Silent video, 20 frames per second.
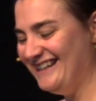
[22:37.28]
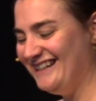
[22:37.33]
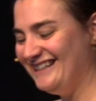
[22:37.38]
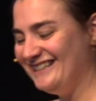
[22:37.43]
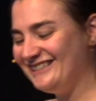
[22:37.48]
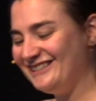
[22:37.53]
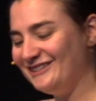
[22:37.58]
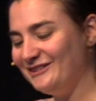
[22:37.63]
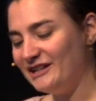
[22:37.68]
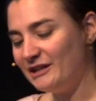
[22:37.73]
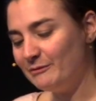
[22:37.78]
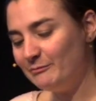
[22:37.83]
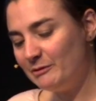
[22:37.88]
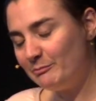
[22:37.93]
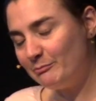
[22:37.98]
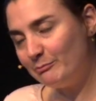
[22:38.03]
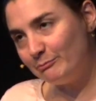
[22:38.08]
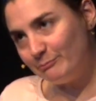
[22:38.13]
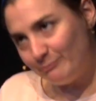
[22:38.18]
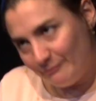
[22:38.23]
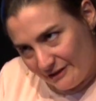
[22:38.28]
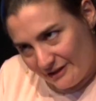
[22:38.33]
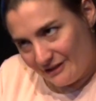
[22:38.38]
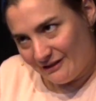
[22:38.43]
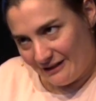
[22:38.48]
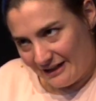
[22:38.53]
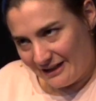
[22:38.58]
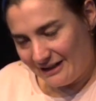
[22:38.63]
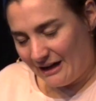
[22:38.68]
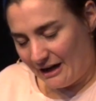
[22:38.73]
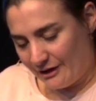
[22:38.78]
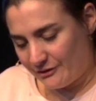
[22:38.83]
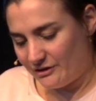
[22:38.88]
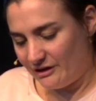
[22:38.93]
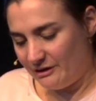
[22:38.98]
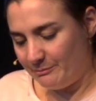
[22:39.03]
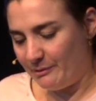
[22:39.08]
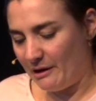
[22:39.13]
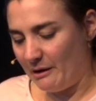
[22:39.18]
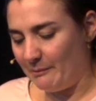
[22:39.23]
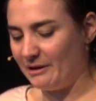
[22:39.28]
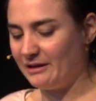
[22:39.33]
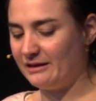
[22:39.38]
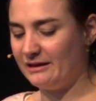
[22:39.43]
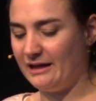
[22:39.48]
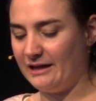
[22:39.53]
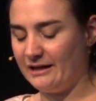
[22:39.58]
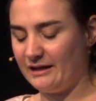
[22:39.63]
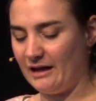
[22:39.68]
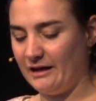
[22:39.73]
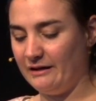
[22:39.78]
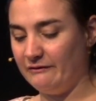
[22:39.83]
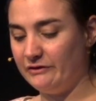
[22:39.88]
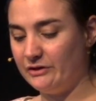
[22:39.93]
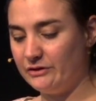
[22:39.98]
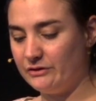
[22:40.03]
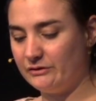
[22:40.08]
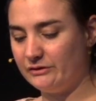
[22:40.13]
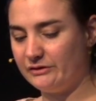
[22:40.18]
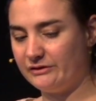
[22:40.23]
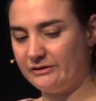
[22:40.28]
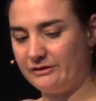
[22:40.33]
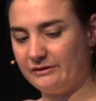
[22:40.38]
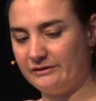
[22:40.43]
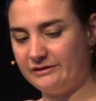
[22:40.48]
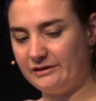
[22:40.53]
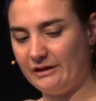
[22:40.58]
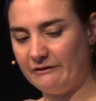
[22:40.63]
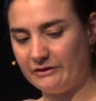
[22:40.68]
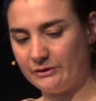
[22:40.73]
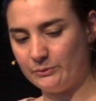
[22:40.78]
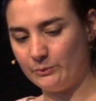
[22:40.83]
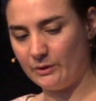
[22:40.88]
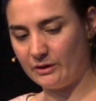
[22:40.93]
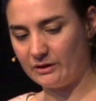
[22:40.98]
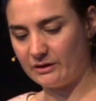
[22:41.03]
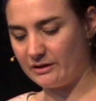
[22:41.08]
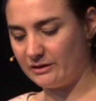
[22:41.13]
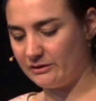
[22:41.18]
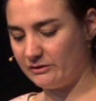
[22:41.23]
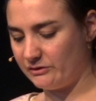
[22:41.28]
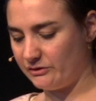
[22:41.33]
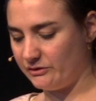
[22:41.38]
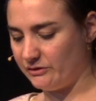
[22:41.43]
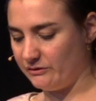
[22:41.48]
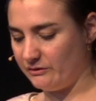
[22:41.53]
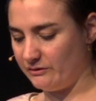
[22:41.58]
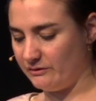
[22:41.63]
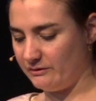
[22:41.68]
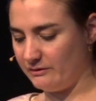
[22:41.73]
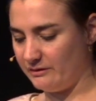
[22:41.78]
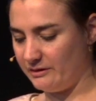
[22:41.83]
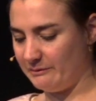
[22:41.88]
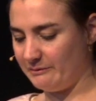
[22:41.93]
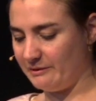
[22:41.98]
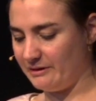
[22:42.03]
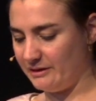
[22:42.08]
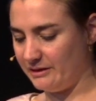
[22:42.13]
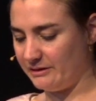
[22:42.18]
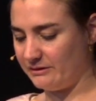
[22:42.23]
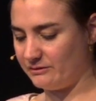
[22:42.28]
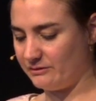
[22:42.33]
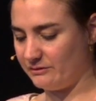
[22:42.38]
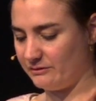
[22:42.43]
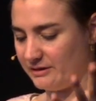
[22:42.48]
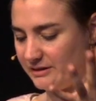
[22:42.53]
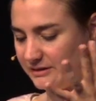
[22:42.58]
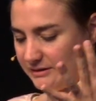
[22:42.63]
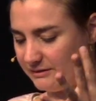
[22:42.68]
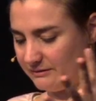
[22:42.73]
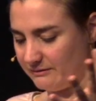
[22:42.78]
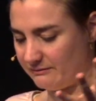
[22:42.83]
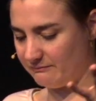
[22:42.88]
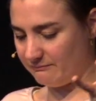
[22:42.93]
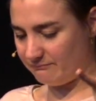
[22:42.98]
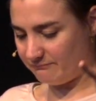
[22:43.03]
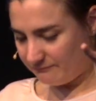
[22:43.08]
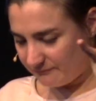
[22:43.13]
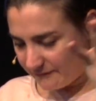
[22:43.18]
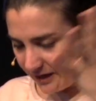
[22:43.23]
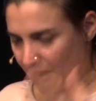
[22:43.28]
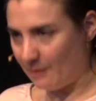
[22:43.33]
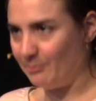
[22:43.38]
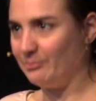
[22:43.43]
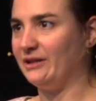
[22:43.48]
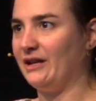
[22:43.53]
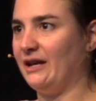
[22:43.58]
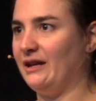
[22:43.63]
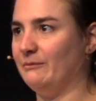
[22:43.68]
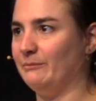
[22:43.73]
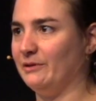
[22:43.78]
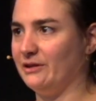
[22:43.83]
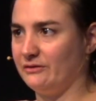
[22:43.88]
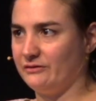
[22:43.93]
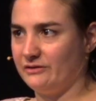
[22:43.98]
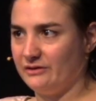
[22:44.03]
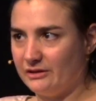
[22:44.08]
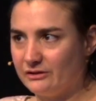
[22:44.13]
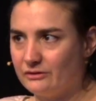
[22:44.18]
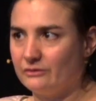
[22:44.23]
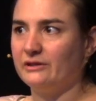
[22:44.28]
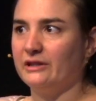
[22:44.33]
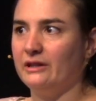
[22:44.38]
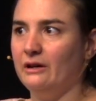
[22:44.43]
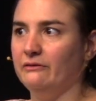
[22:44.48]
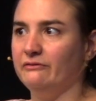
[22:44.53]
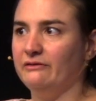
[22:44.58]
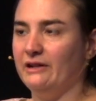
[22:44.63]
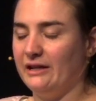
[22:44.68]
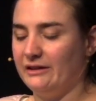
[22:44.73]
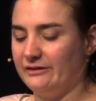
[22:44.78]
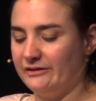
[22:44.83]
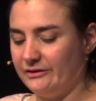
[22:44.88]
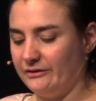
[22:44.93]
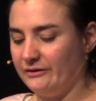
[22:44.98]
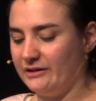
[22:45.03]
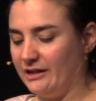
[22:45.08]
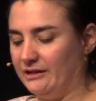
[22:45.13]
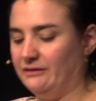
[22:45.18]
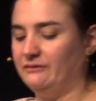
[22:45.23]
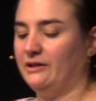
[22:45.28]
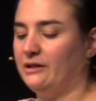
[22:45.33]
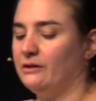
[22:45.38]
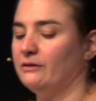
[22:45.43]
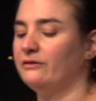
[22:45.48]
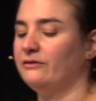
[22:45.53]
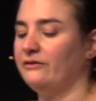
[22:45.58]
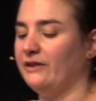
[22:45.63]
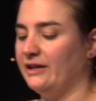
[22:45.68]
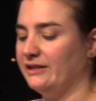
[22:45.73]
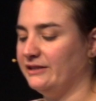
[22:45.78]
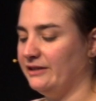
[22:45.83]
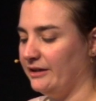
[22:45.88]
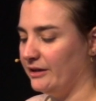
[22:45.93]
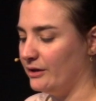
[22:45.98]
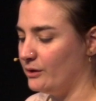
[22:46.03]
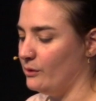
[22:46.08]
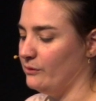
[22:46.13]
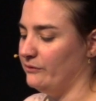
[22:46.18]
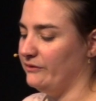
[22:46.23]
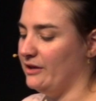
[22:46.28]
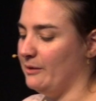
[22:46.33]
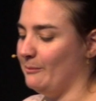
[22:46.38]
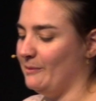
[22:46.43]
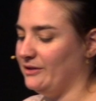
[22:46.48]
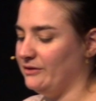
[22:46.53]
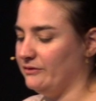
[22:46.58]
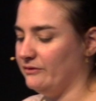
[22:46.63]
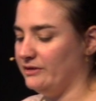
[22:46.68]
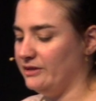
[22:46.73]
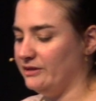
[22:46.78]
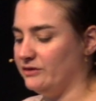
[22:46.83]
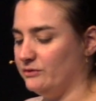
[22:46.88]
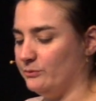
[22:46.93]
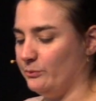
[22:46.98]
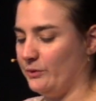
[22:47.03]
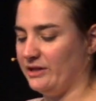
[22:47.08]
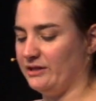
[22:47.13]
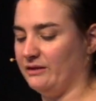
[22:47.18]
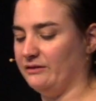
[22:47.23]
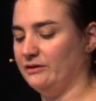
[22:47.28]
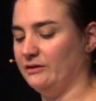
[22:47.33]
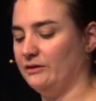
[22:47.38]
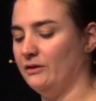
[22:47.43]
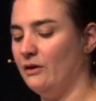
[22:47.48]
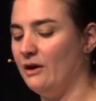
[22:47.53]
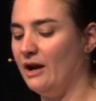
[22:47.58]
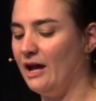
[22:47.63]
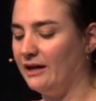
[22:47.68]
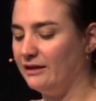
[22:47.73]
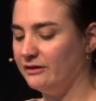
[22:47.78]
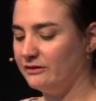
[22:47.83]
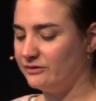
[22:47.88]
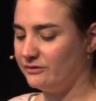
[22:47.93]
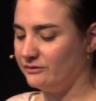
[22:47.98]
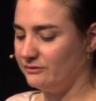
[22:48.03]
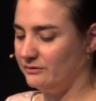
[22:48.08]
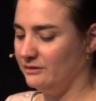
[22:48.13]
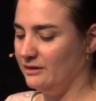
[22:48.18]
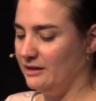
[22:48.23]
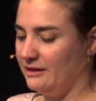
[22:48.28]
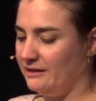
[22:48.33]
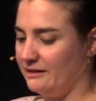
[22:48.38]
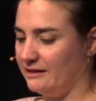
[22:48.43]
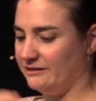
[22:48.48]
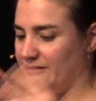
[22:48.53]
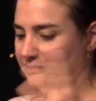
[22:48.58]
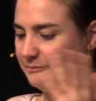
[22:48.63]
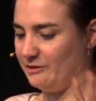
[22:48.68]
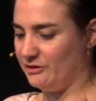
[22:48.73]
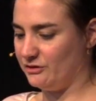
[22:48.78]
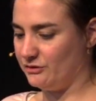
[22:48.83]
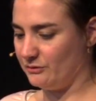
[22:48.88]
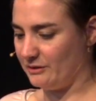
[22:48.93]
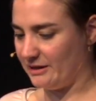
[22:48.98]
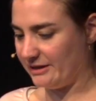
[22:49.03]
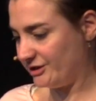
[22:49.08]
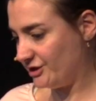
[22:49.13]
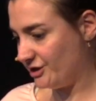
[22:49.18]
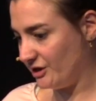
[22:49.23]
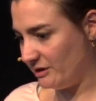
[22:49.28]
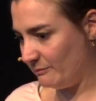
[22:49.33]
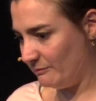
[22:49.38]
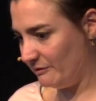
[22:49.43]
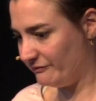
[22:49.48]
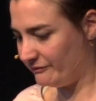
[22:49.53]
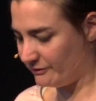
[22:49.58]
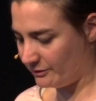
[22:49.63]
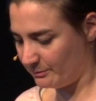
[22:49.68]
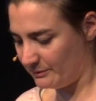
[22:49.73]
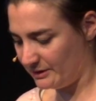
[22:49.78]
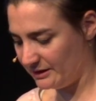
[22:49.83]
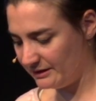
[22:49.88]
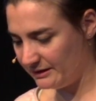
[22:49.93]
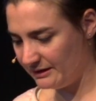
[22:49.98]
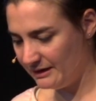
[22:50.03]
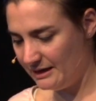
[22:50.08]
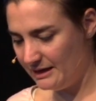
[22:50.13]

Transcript: So you can be, actually private. And if you use service workers, you don't even need to get it up again because it's already offline. So you can record things and encode them, and you don't need to wait until you're online to get them into a shareable format.